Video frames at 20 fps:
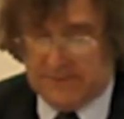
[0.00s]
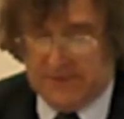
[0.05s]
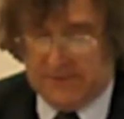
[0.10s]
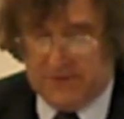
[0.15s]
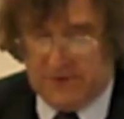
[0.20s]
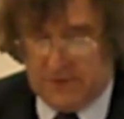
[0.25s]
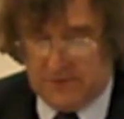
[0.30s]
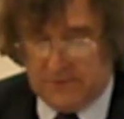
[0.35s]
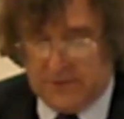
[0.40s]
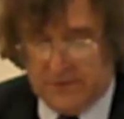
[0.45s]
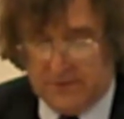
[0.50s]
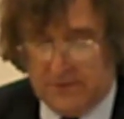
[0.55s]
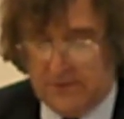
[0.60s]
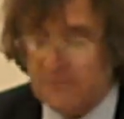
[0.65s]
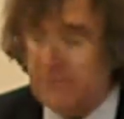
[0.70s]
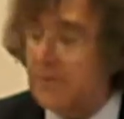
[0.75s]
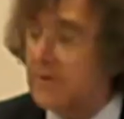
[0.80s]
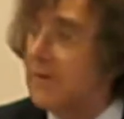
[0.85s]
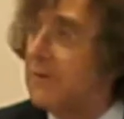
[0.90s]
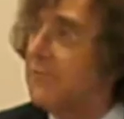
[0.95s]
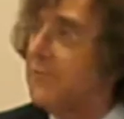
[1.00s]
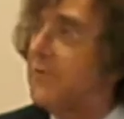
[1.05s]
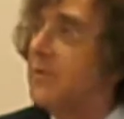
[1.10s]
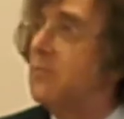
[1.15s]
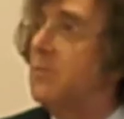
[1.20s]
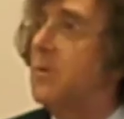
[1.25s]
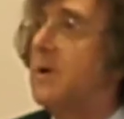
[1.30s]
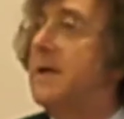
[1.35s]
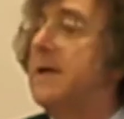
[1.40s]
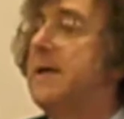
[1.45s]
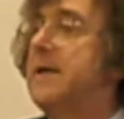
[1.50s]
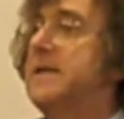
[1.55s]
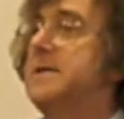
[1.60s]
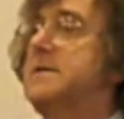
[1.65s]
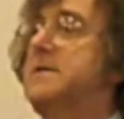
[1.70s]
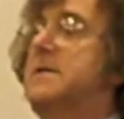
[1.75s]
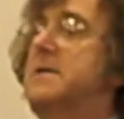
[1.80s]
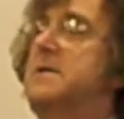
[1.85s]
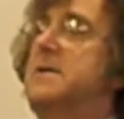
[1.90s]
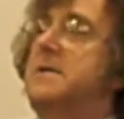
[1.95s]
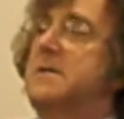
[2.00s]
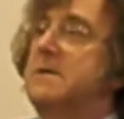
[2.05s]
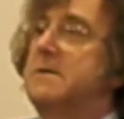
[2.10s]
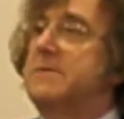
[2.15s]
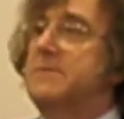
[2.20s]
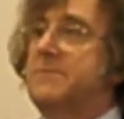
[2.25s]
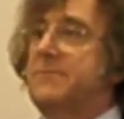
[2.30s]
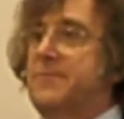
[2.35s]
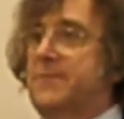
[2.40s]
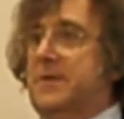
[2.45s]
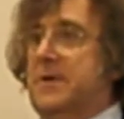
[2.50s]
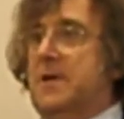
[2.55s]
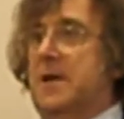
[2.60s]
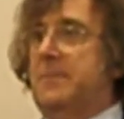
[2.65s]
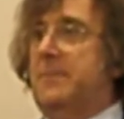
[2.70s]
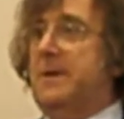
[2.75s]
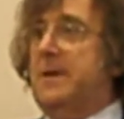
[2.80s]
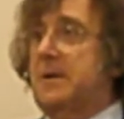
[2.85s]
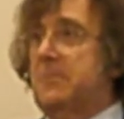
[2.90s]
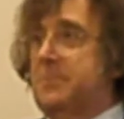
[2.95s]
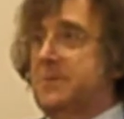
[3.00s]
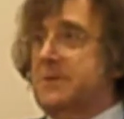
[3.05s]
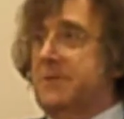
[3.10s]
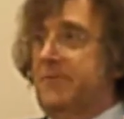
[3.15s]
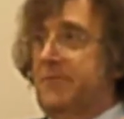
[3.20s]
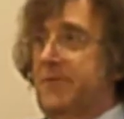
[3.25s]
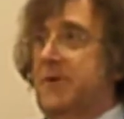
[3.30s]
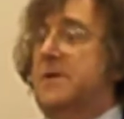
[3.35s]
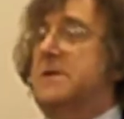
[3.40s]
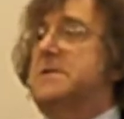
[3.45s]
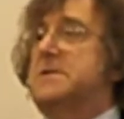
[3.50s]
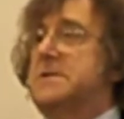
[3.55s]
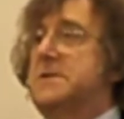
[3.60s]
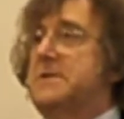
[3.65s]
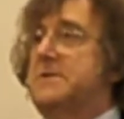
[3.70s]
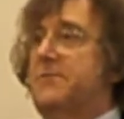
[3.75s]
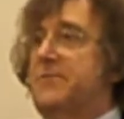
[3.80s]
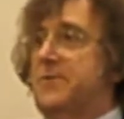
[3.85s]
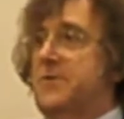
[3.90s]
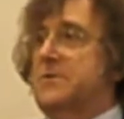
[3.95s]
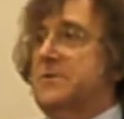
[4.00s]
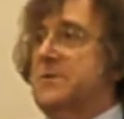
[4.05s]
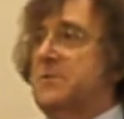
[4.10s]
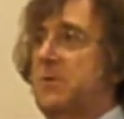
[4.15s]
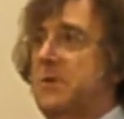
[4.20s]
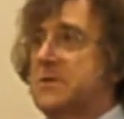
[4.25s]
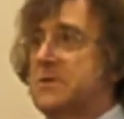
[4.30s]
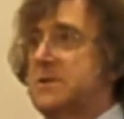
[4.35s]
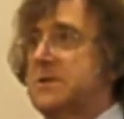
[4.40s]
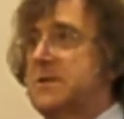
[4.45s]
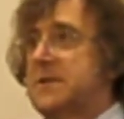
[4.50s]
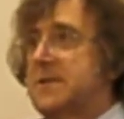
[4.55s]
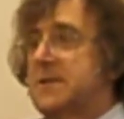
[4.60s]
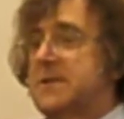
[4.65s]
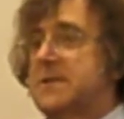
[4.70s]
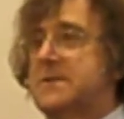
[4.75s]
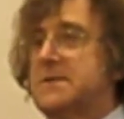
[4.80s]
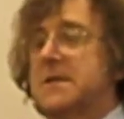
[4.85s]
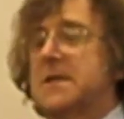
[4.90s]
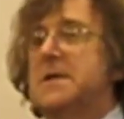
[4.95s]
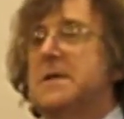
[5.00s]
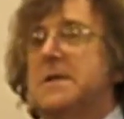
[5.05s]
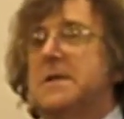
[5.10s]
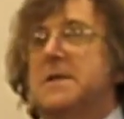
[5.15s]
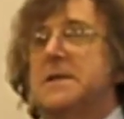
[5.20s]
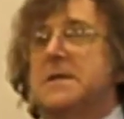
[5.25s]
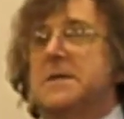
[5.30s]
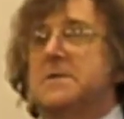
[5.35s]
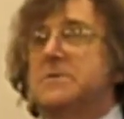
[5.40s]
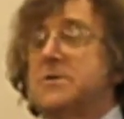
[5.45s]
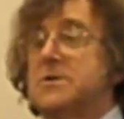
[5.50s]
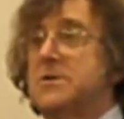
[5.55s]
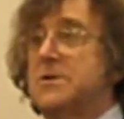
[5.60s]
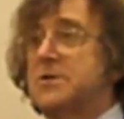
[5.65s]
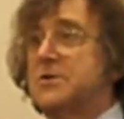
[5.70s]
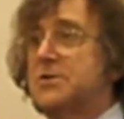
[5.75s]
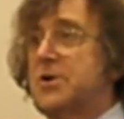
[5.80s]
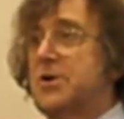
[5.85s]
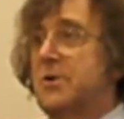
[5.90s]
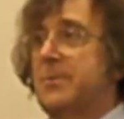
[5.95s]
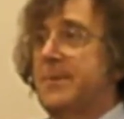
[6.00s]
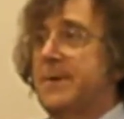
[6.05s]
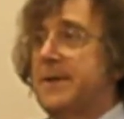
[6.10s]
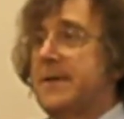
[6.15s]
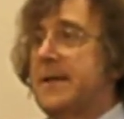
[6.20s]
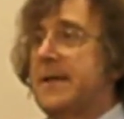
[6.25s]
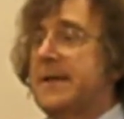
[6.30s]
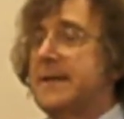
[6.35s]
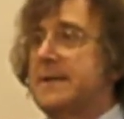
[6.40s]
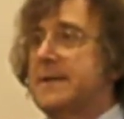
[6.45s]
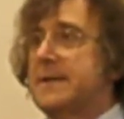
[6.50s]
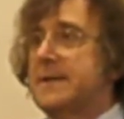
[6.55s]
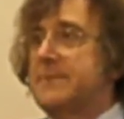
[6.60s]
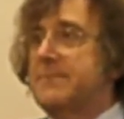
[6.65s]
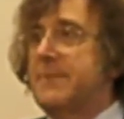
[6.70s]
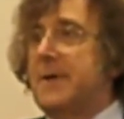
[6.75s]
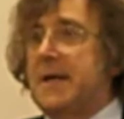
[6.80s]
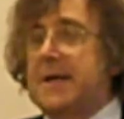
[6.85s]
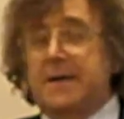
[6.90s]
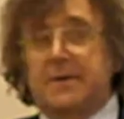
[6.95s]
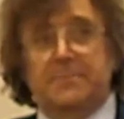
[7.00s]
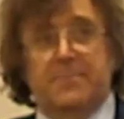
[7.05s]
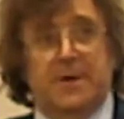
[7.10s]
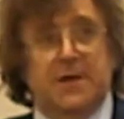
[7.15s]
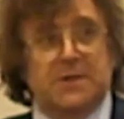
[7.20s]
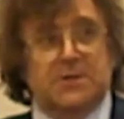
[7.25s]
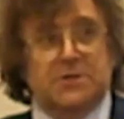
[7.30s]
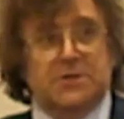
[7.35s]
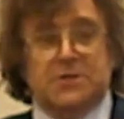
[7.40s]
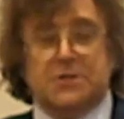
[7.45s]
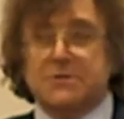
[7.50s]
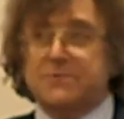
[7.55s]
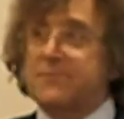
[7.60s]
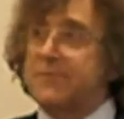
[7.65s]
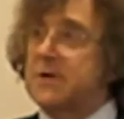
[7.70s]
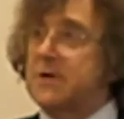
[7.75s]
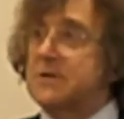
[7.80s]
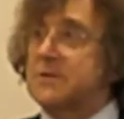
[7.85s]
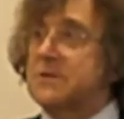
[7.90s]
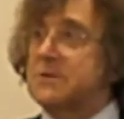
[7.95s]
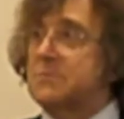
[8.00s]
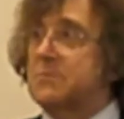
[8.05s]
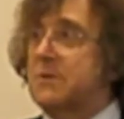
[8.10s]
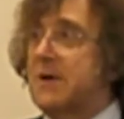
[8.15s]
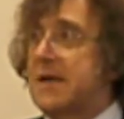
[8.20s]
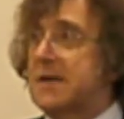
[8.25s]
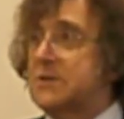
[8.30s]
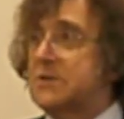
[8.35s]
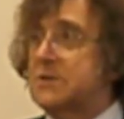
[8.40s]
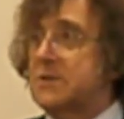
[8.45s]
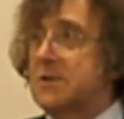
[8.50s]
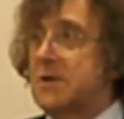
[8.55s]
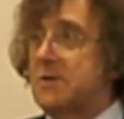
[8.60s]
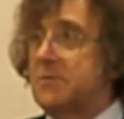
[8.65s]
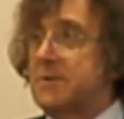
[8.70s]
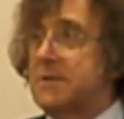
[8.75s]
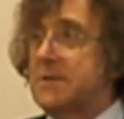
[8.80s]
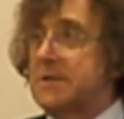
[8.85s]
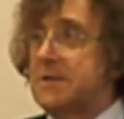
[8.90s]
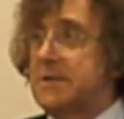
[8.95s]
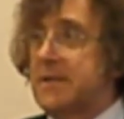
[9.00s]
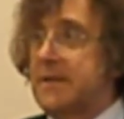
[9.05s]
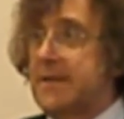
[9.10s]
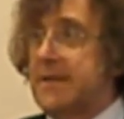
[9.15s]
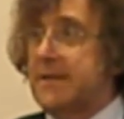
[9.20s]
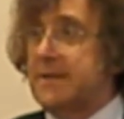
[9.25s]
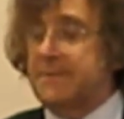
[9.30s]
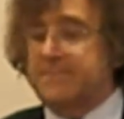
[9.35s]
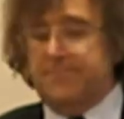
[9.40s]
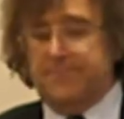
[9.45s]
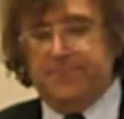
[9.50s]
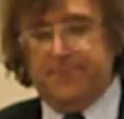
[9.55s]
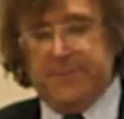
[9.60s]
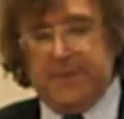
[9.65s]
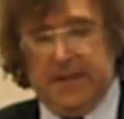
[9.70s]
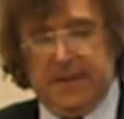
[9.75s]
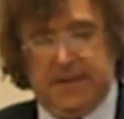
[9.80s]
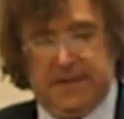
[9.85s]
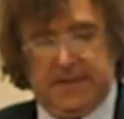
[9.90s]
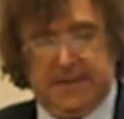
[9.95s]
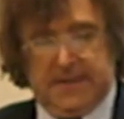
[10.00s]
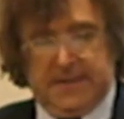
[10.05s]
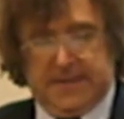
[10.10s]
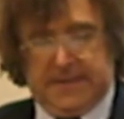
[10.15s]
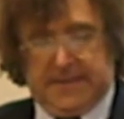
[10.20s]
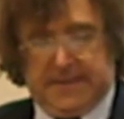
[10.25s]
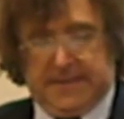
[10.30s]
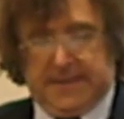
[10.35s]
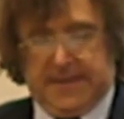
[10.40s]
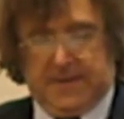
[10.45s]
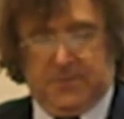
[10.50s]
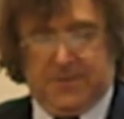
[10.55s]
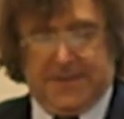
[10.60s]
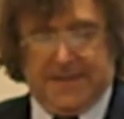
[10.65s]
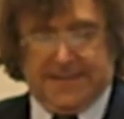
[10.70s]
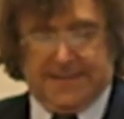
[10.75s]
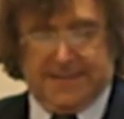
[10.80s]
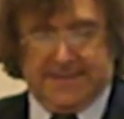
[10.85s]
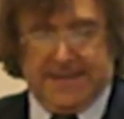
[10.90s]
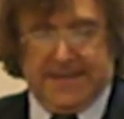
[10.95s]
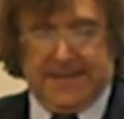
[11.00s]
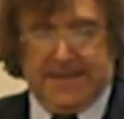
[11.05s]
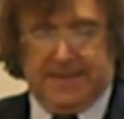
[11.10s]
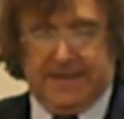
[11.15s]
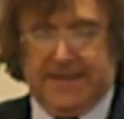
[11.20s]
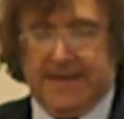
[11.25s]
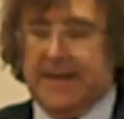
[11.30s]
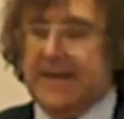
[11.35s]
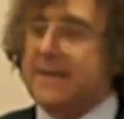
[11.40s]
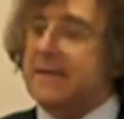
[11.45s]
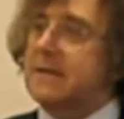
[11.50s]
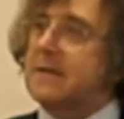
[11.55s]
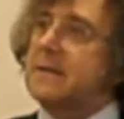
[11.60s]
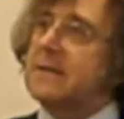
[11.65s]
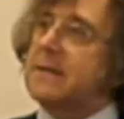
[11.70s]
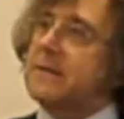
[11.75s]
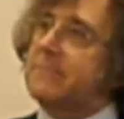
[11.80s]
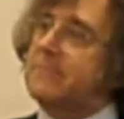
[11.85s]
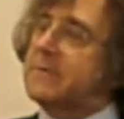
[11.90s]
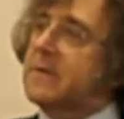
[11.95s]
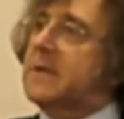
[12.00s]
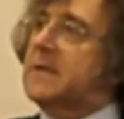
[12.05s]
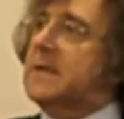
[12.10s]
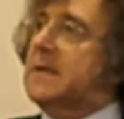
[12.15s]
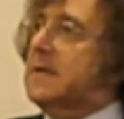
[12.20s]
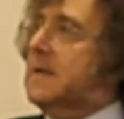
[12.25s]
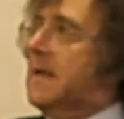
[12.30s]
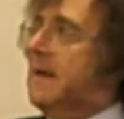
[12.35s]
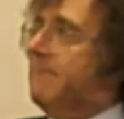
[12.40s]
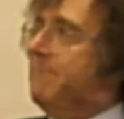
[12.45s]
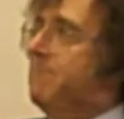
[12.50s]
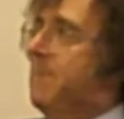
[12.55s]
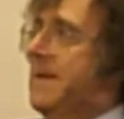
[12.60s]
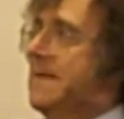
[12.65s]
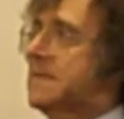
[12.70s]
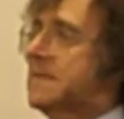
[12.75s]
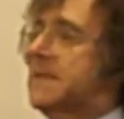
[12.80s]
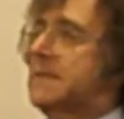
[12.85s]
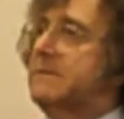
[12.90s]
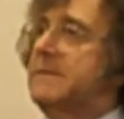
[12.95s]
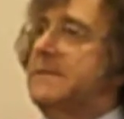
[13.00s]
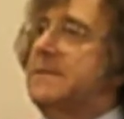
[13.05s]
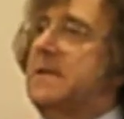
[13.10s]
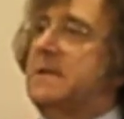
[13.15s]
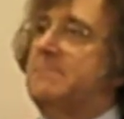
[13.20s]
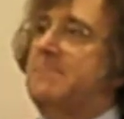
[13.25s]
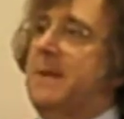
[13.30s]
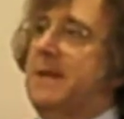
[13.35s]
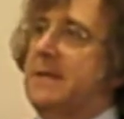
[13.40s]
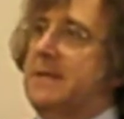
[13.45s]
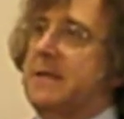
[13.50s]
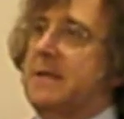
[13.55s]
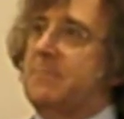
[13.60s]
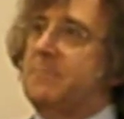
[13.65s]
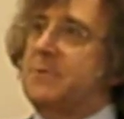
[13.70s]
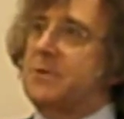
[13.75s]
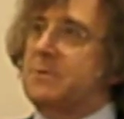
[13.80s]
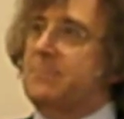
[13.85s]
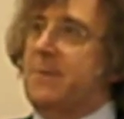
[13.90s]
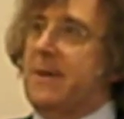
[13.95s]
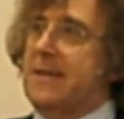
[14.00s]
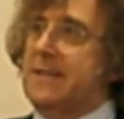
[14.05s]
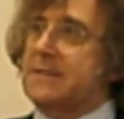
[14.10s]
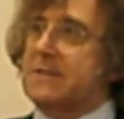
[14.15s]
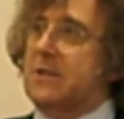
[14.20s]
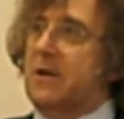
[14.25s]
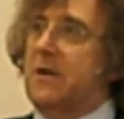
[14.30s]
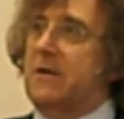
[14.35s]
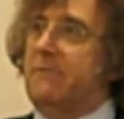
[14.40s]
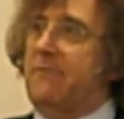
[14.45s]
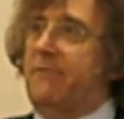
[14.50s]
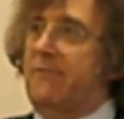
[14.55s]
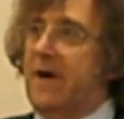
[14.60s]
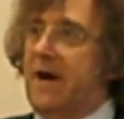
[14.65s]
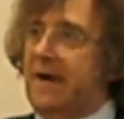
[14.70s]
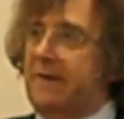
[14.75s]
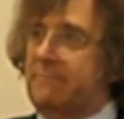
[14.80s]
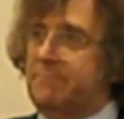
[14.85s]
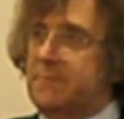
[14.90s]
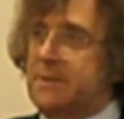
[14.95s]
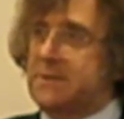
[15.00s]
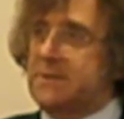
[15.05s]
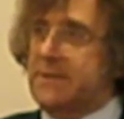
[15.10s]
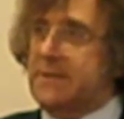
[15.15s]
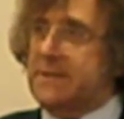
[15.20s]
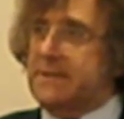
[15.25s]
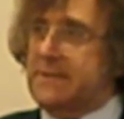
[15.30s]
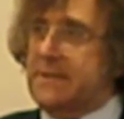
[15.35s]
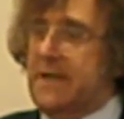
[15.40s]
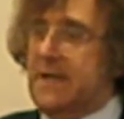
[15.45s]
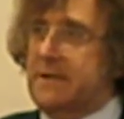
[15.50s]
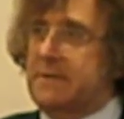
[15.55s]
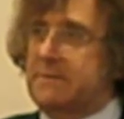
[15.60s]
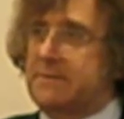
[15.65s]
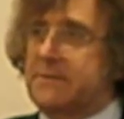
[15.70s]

there are a few ways of coming up with the funds, and the first question is determine how much funds we're actually going to need. Now, when I say that, I've basically done my numbers based on $5 million.